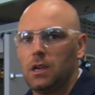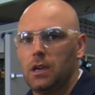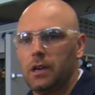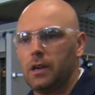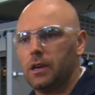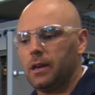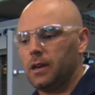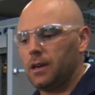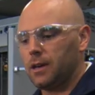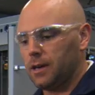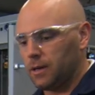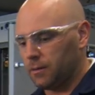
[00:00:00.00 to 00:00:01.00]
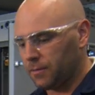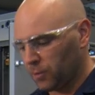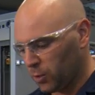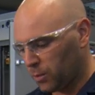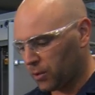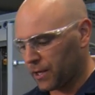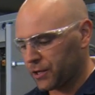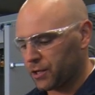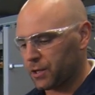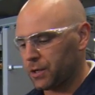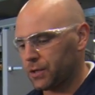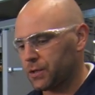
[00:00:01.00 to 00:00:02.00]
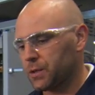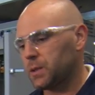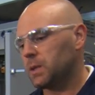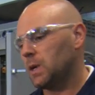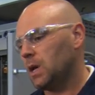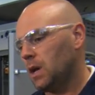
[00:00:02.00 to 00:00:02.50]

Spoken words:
and fluid pressures